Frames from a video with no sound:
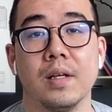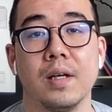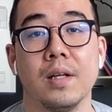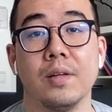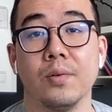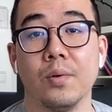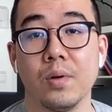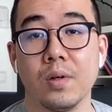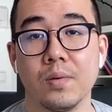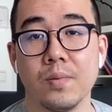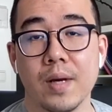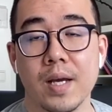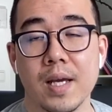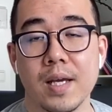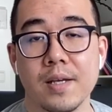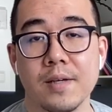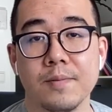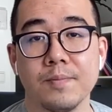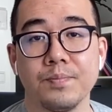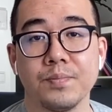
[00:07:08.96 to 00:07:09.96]

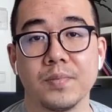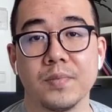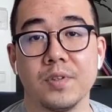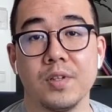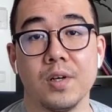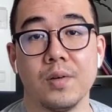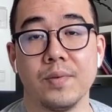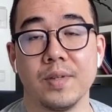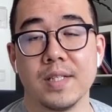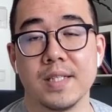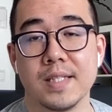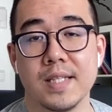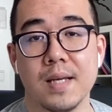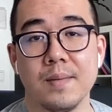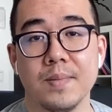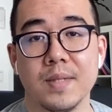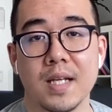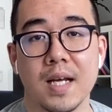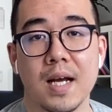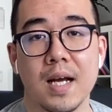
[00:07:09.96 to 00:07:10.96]
Norway during the
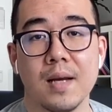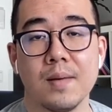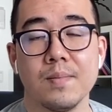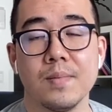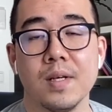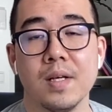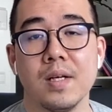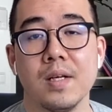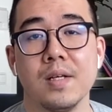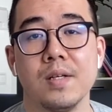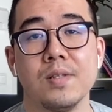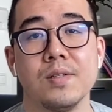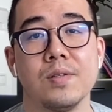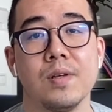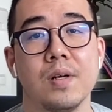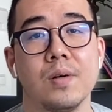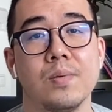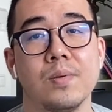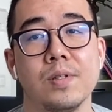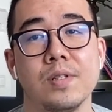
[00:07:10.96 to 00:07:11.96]
same time. So
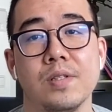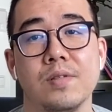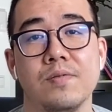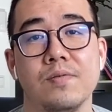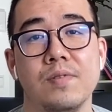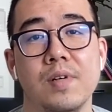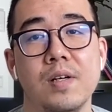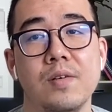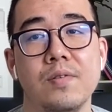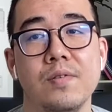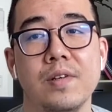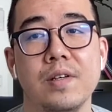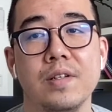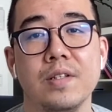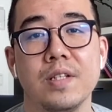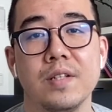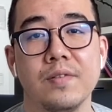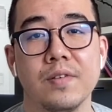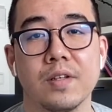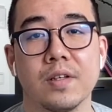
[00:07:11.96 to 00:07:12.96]
it was very
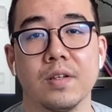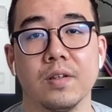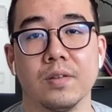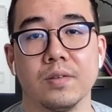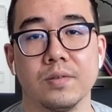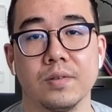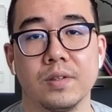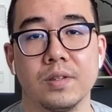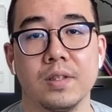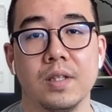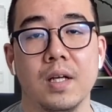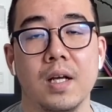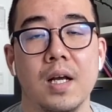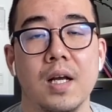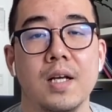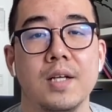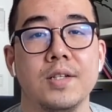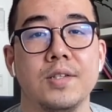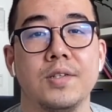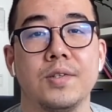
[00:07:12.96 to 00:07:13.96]
difficult
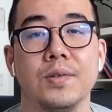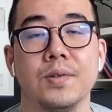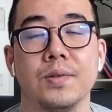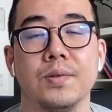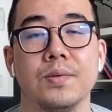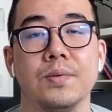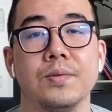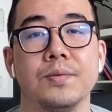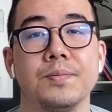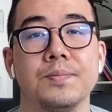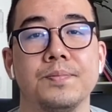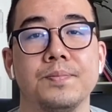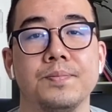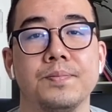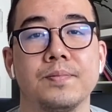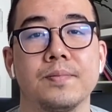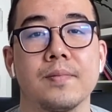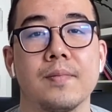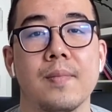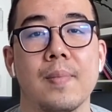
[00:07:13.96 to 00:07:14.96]
to
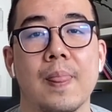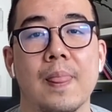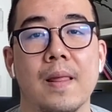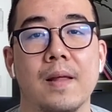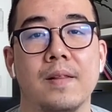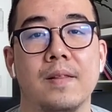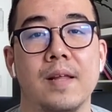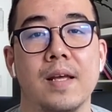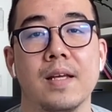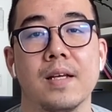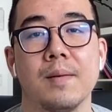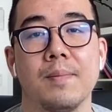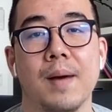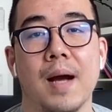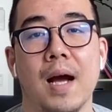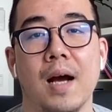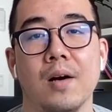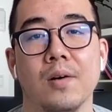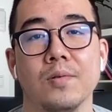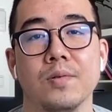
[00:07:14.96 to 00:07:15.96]
think
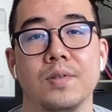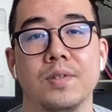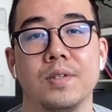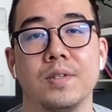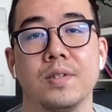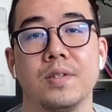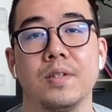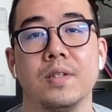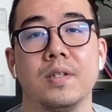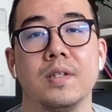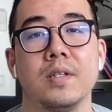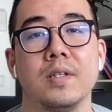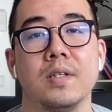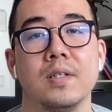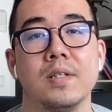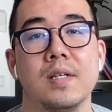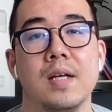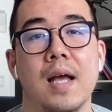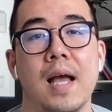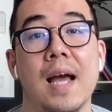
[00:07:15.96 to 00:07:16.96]
about
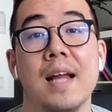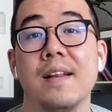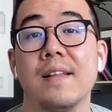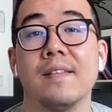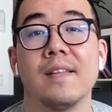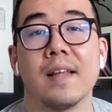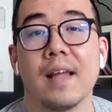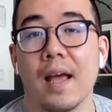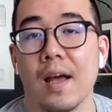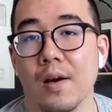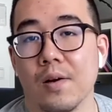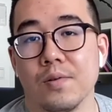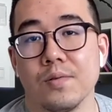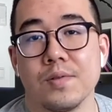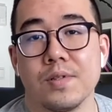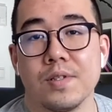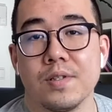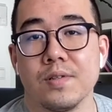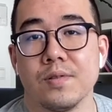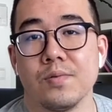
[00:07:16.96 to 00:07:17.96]
anything
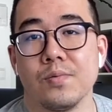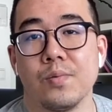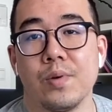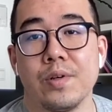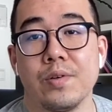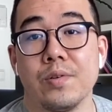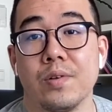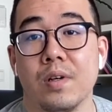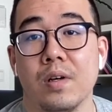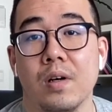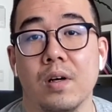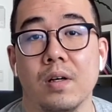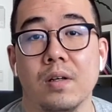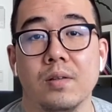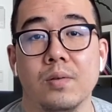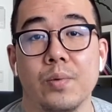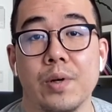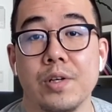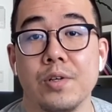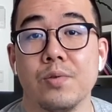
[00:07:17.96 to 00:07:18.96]
else when
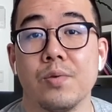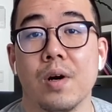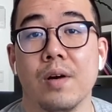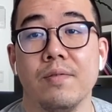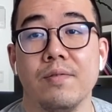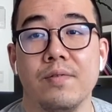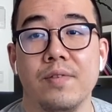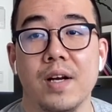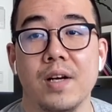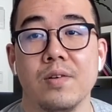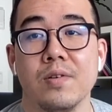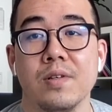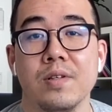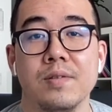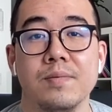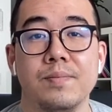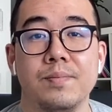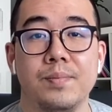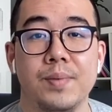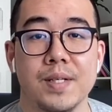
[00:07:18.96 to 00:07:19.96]
you are
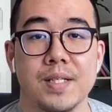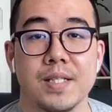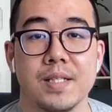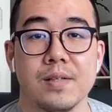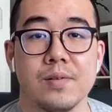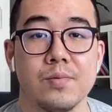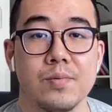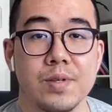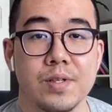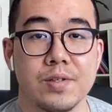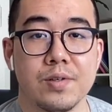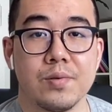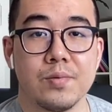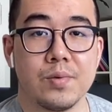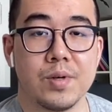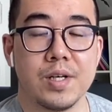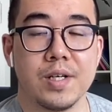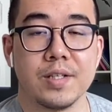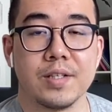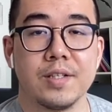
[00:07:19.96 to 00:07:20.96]
very busy with your
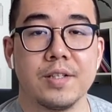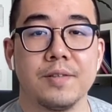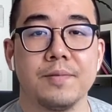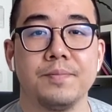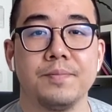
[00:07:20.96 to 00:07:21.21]
work.